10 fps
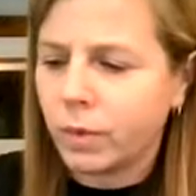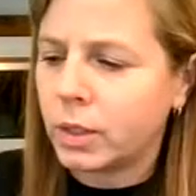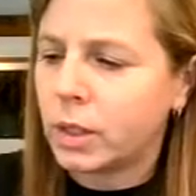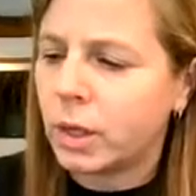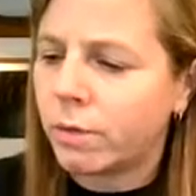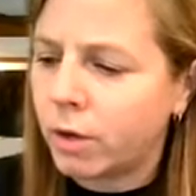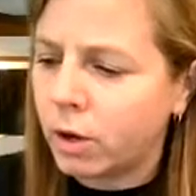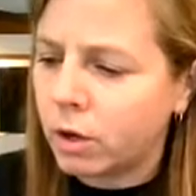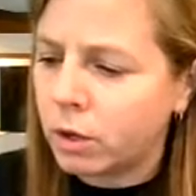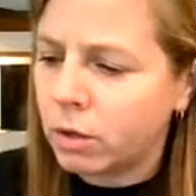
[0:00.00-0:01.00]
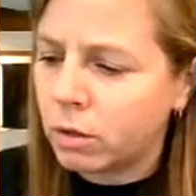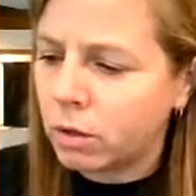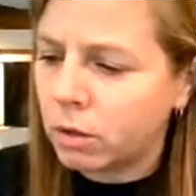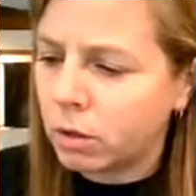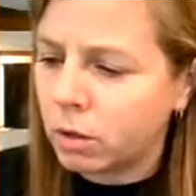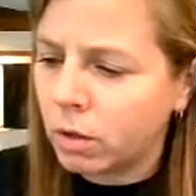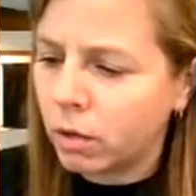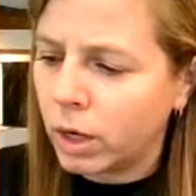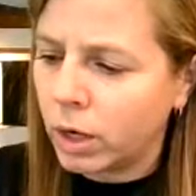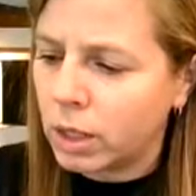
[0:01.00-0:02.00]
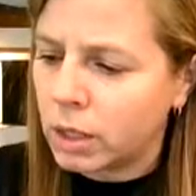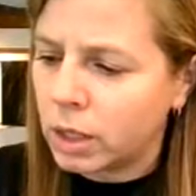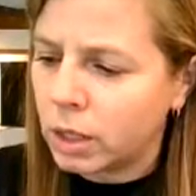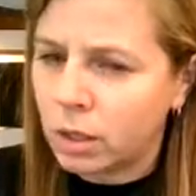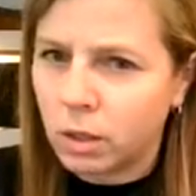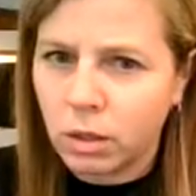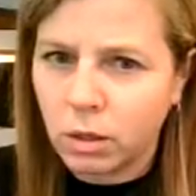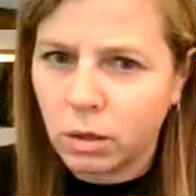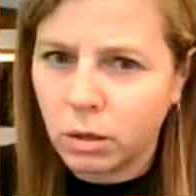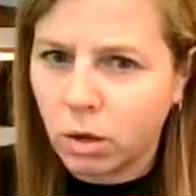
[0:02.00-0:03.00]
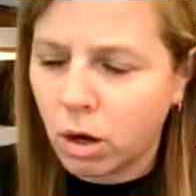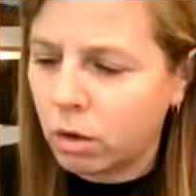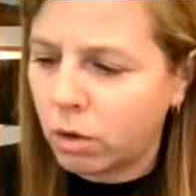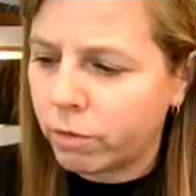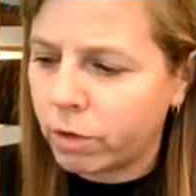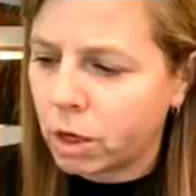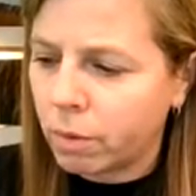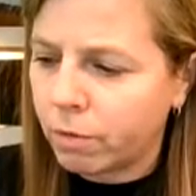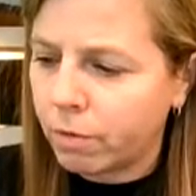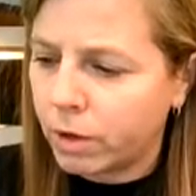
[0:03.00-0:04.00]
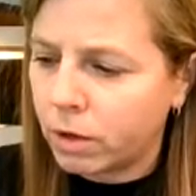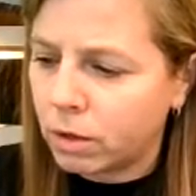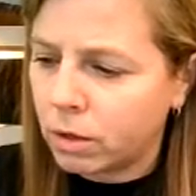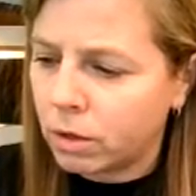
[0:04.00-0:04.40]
That's not a very good green, is it? Color over top of it.